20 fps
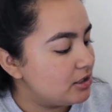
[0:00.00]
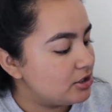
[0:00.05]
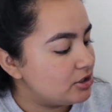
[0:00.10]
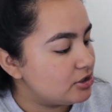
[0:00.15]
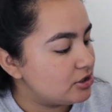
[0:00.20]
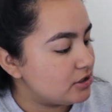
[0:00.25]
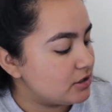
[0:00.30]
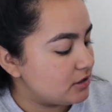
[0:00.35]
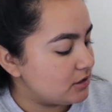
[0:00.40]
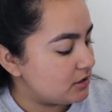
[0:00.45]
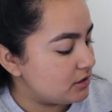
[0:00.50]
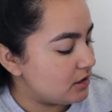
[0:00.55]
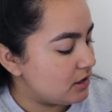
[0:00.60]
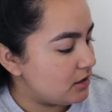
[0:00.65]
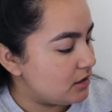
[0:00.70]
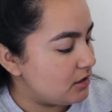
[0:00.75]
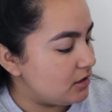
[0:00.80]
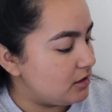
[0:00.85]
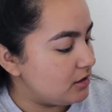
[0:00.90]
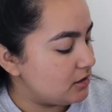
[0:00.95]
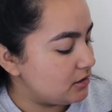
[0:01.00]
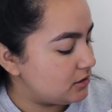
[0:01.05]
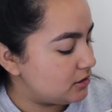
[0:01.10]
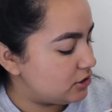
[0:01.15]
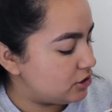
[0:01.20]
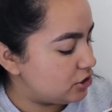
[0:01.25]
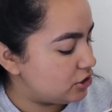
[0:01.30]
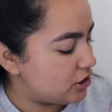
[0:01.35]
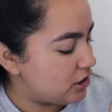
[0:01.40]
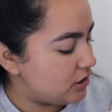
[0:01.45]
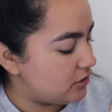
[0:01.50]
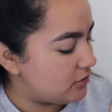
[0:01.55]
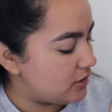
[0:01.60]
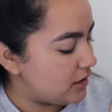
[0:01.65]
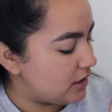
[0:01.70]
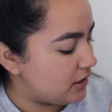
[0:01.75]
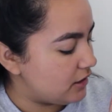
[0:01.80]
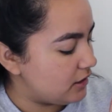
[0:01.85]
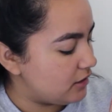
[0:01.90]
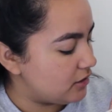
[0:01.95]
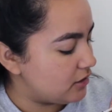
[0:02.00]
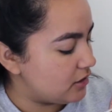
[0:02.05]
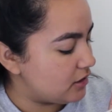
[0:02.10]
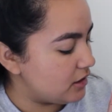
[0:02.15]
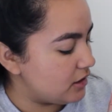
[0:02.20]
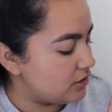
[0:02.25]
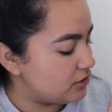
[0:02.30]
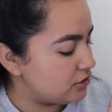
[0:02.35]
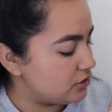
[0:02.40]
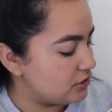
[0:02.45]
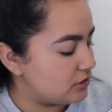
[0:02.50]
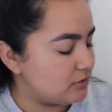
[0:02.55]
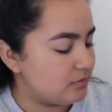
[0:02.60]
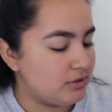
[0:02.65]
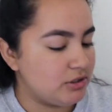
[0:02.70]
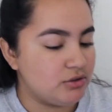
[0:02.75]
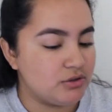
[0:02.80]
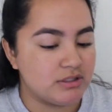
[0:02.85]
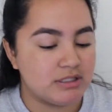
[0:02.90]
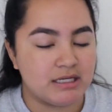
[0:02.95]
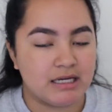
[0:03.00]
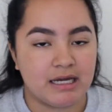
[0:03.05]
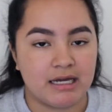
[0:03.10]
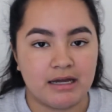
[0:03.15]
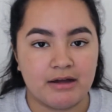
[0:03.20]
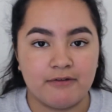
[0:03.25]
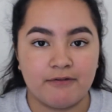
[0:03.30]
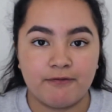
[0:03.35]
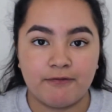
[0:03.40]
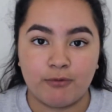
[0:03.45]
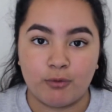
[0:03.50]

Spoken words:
just this shade right here and just be using it